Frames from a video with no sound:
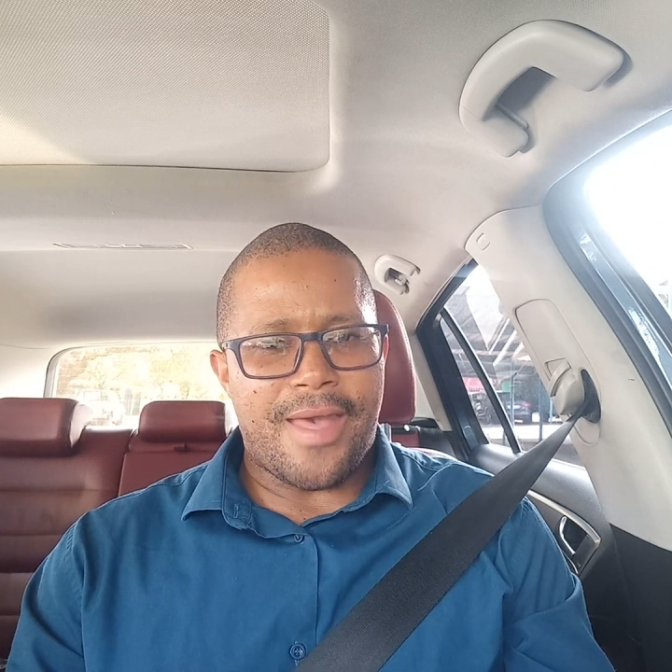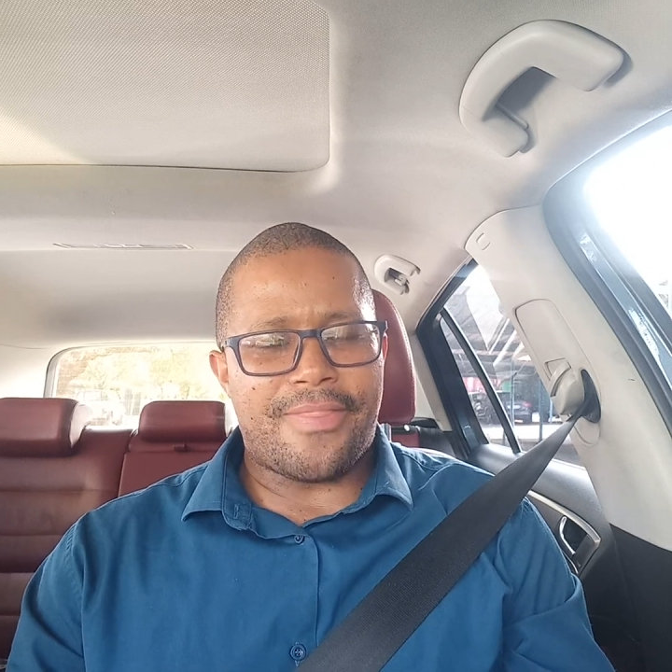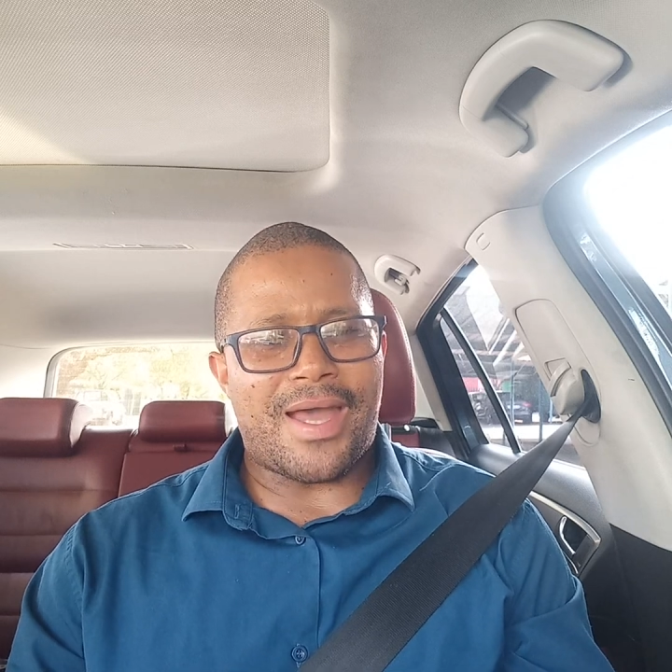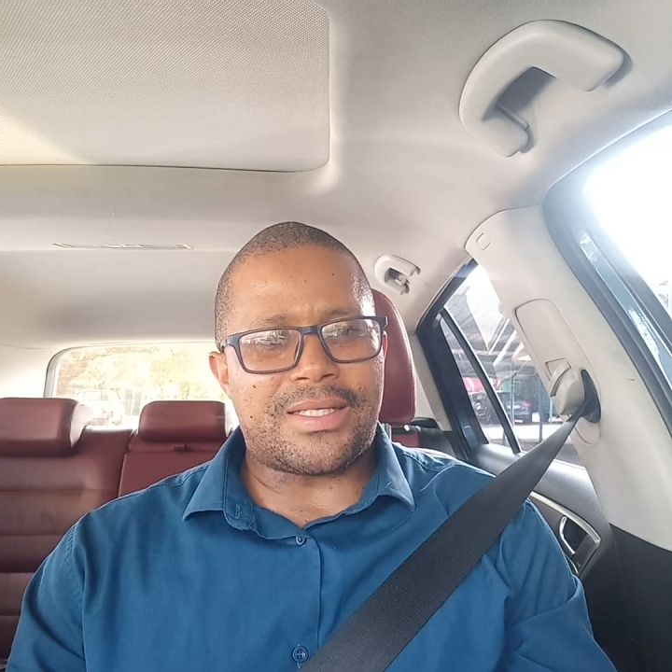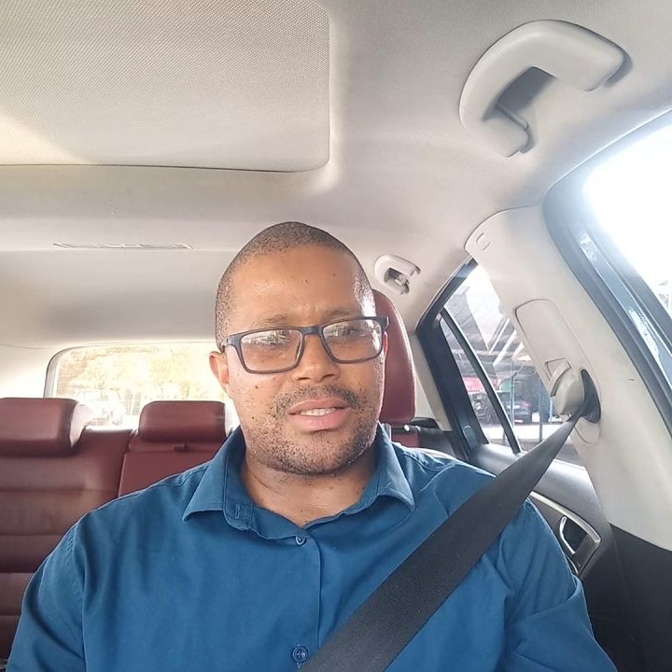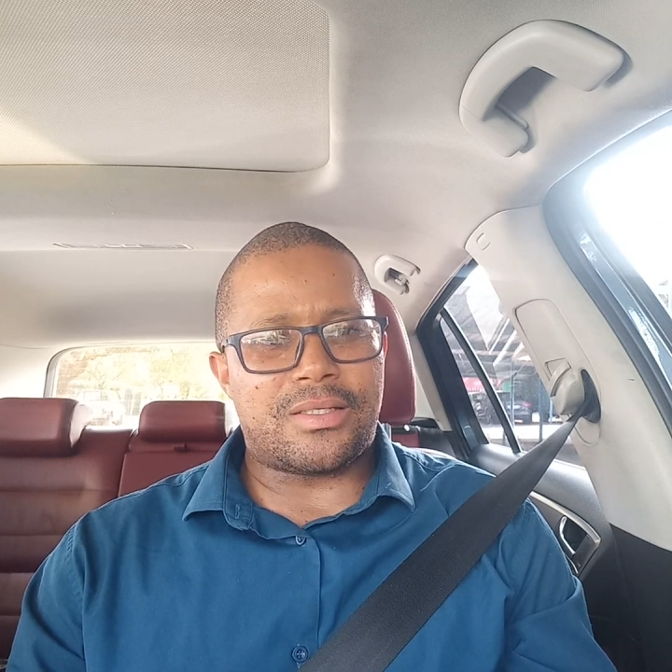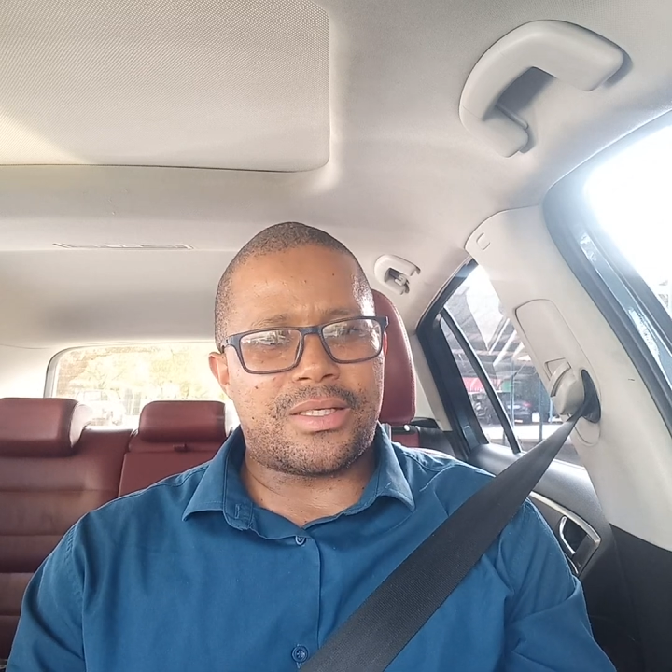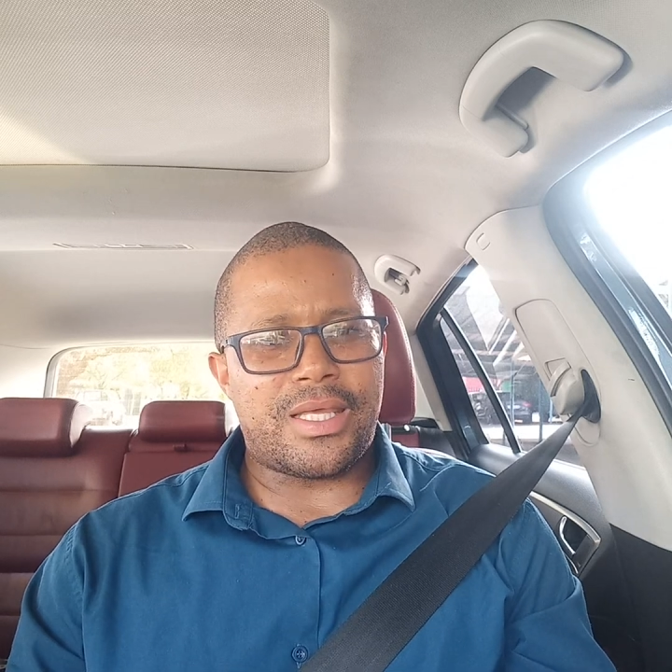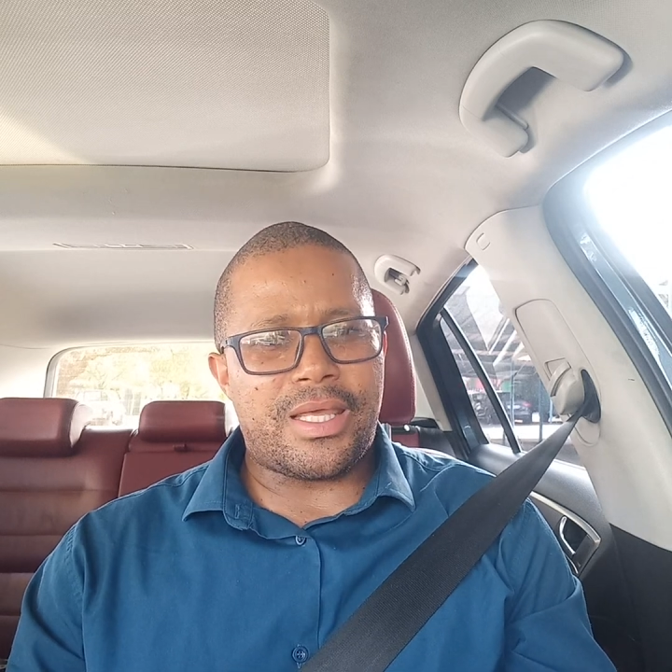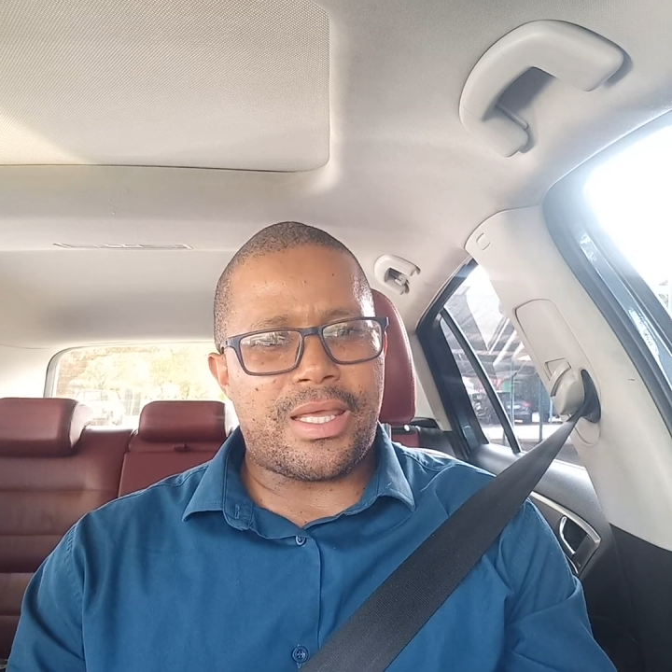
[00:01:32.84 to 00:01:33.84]
that
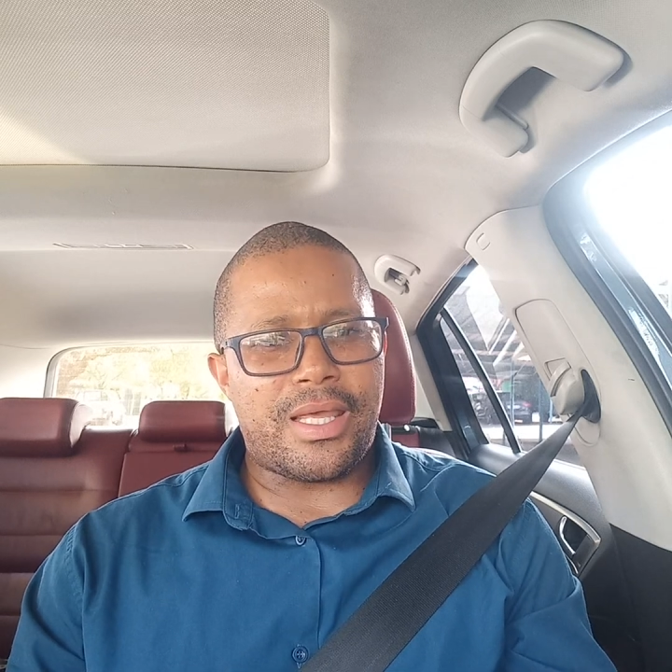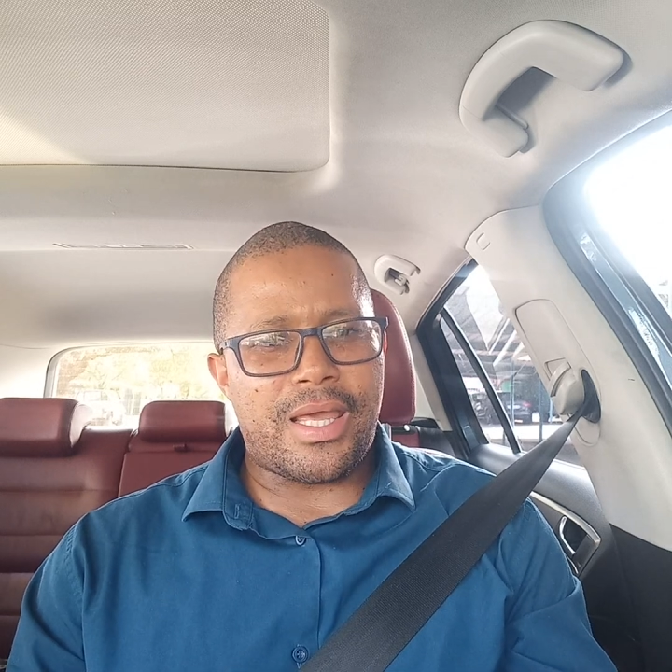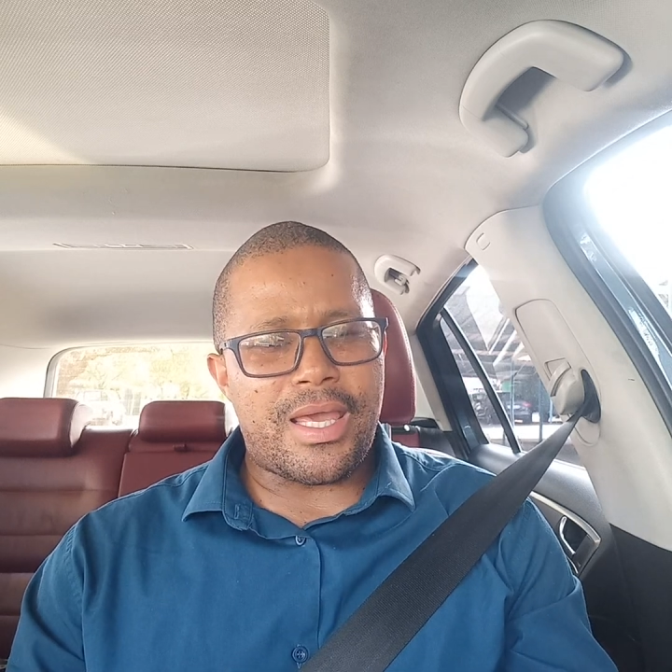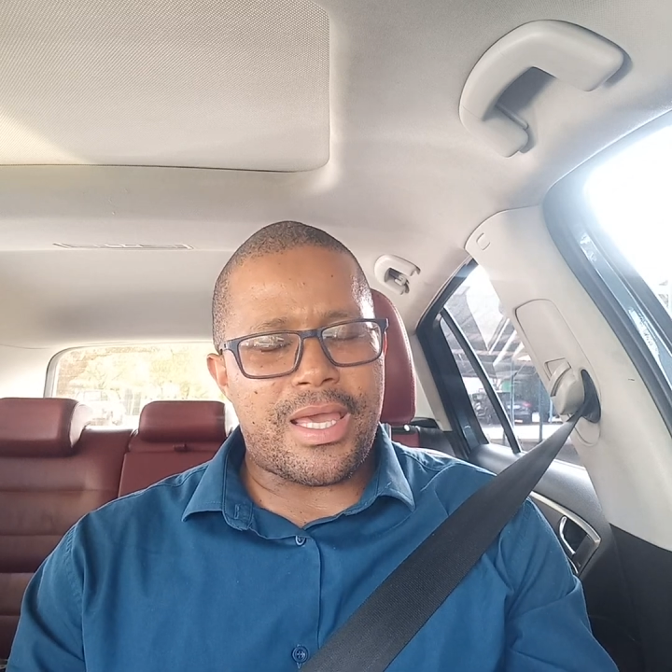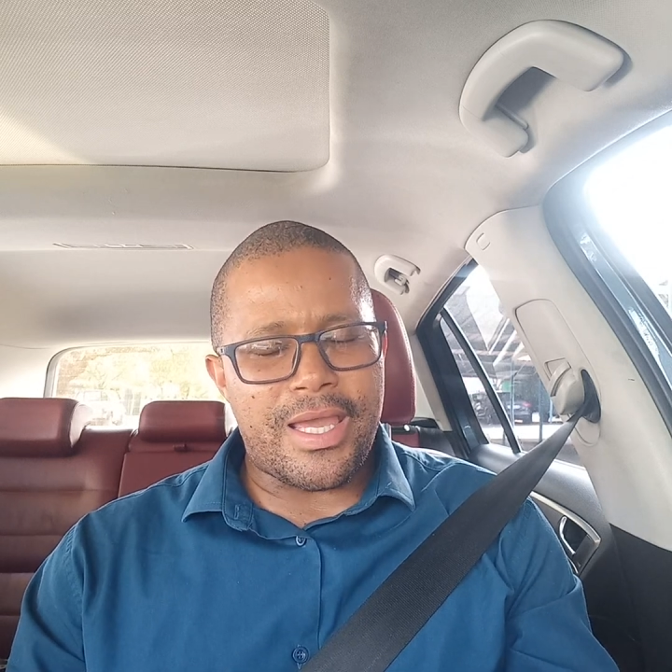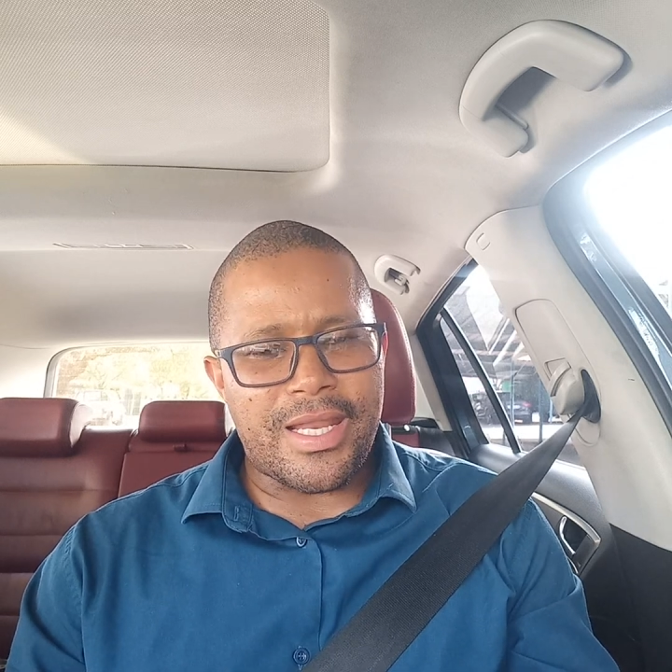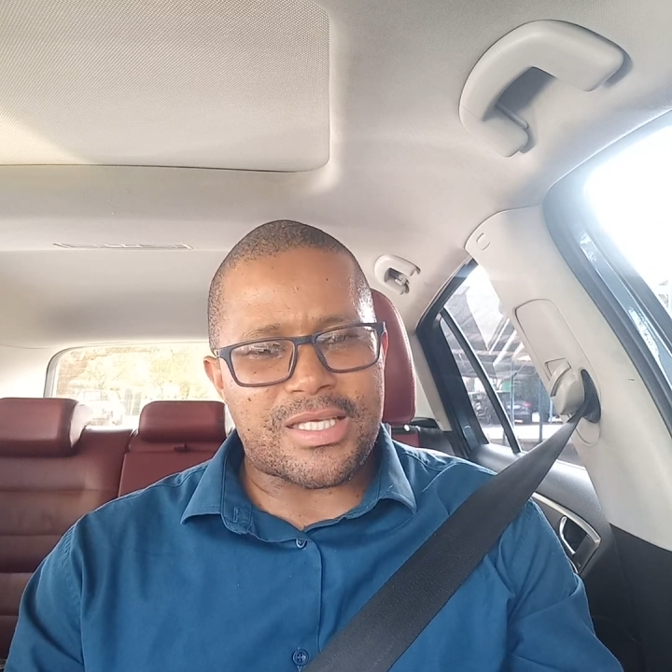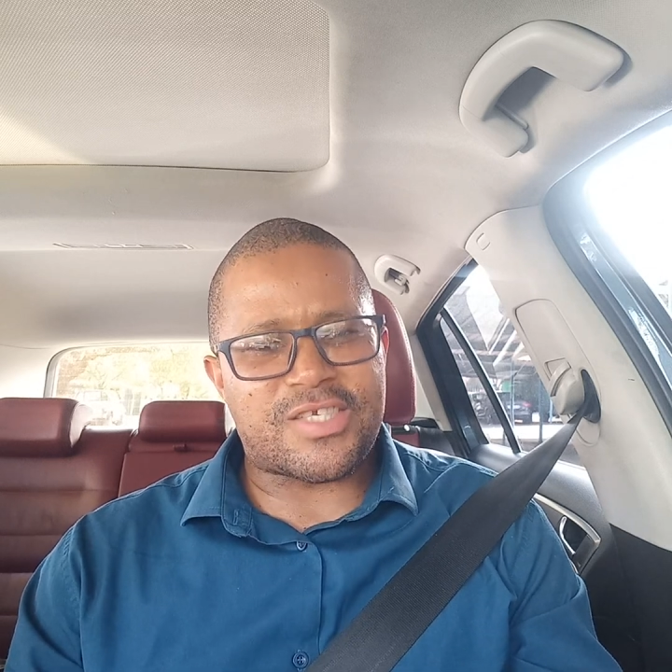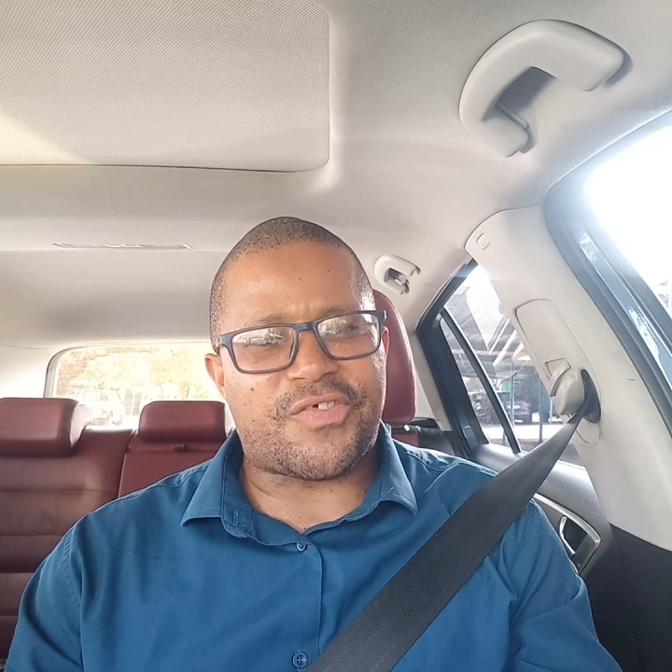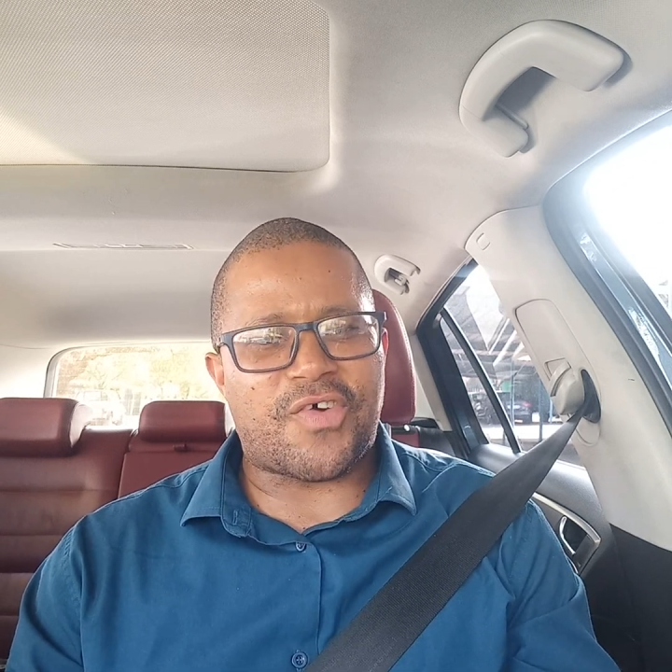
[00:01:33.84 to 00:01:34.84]
in
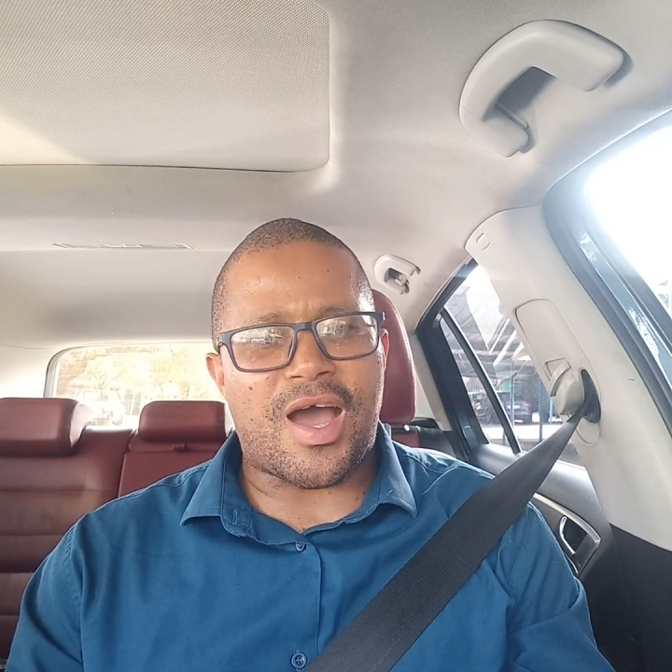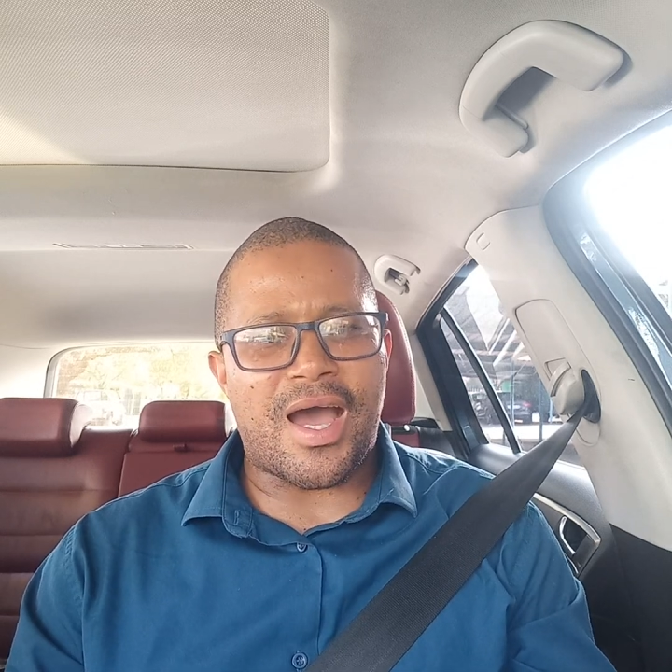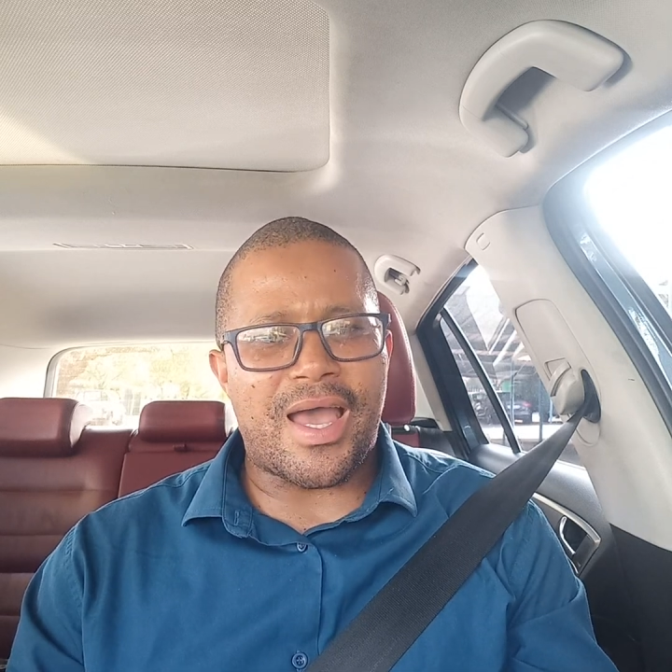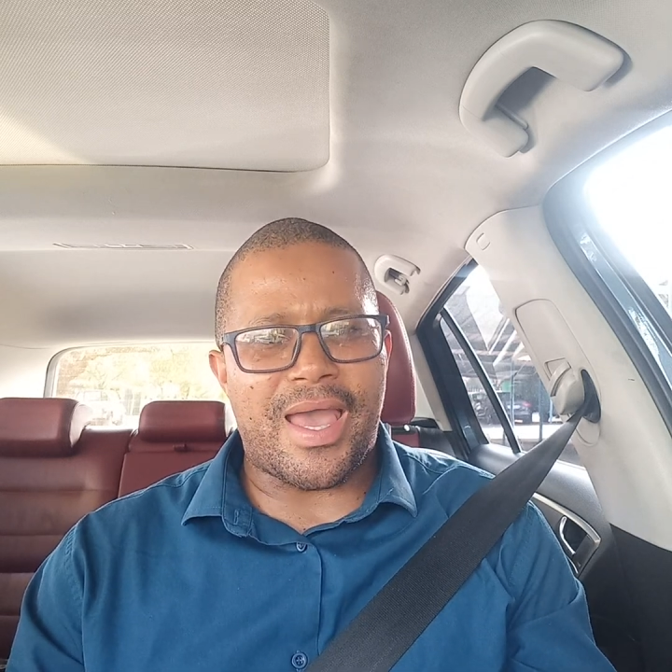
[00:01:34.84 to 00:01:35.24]
as far